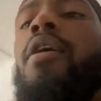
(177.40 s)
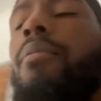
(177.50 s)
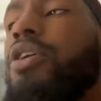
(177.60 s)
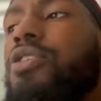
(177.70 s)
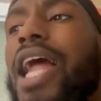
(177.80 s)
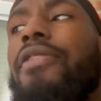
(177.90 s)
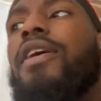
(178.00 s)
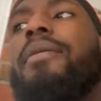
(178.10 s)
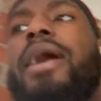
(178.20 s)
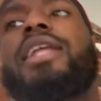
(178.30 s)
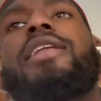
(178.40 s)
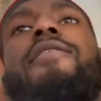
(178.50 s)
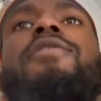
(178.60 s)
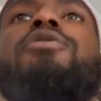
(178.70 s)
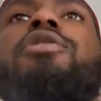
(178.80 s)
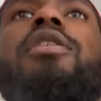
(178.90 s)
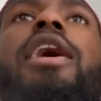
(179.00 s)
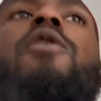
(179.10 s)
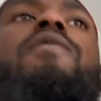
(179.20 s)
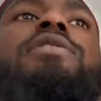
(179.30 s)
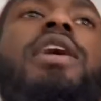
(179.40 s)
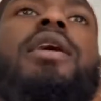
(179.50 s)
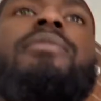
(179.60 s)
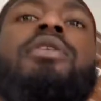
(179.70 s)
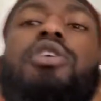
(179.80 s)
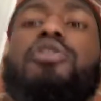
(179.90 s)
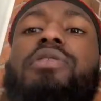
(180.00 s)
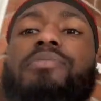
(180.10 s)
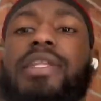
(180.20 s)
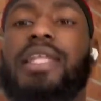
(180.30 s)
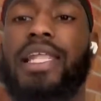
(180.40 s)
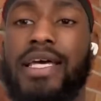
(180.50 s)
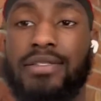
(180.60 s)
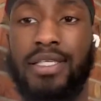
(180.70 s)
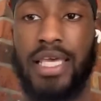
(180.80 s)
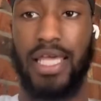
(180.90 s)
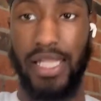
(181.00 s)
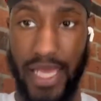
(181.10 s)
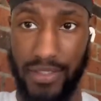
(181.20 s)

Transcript: But you gotta think about it in the future. Like over time, you'll be spending less and less